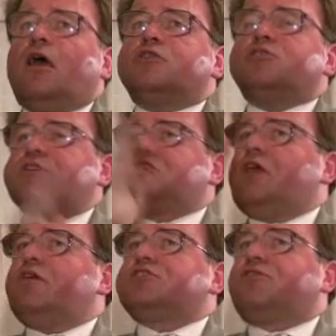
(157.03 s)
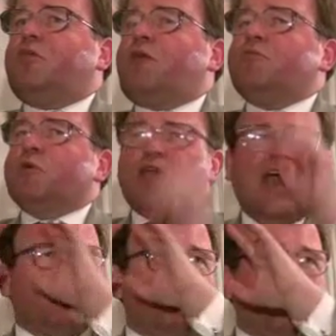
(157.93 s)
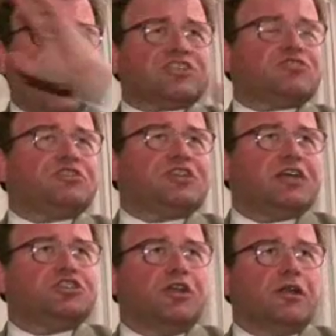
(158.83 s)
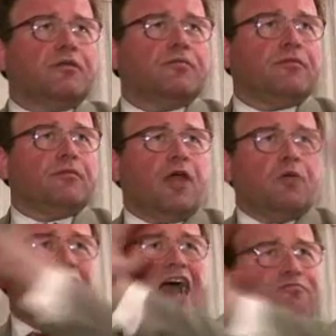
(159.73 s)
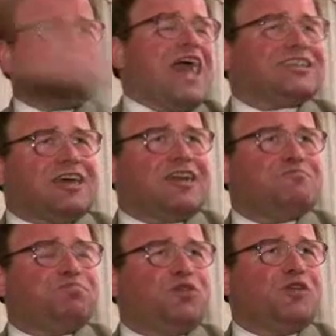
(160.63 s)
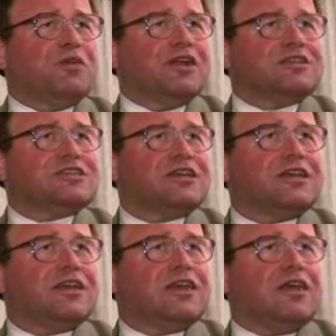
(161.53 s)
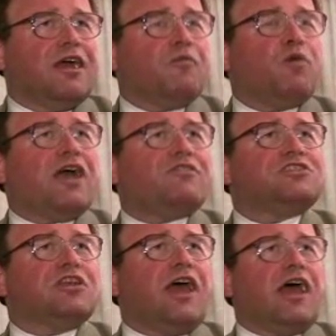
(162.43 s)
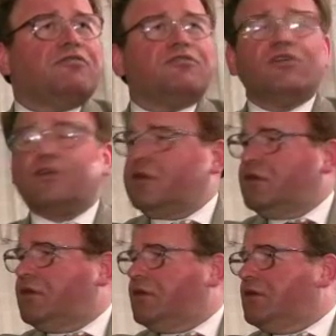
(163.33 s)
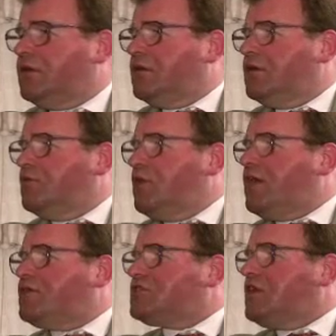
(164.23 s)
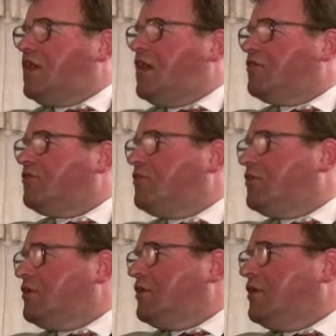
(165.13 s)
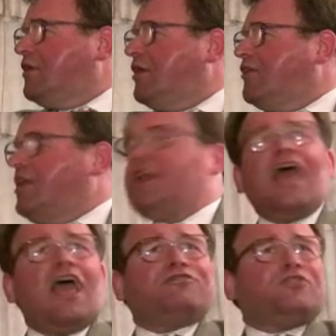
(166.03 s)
to be serious for a moment, we have a mass recession. We have mass unemployment. And where is the left? Where is the left? The left